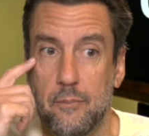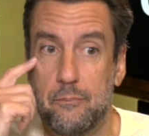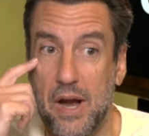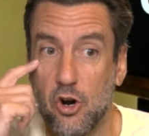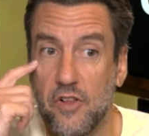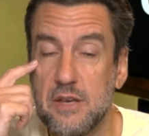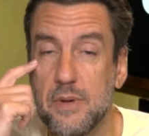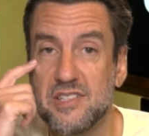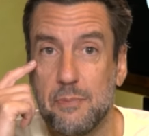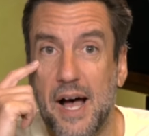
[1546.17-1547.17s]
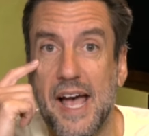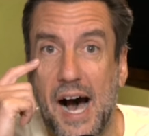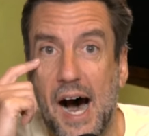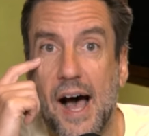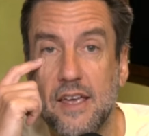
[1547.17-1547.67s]
Barely missed my
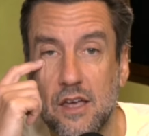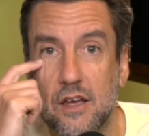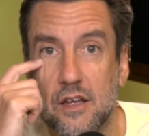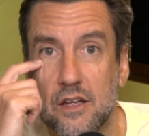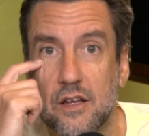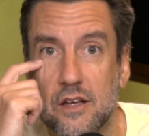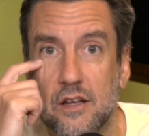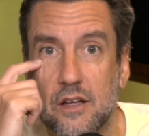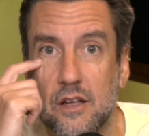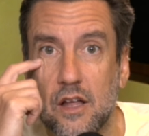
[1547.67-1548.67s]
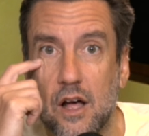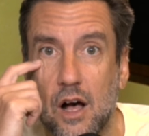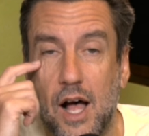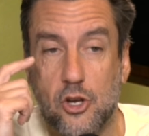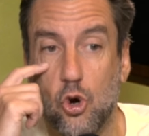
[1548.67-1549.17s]
eye.
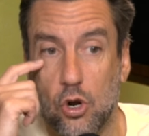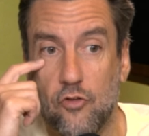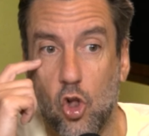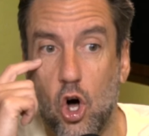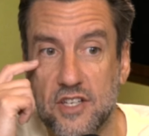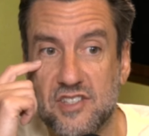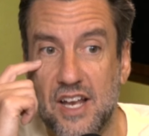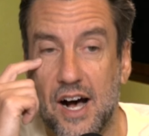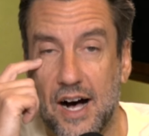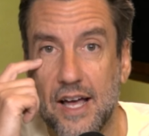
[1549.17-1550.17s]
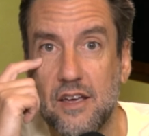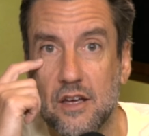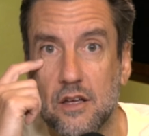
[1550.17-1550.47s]
I could have lost an eye.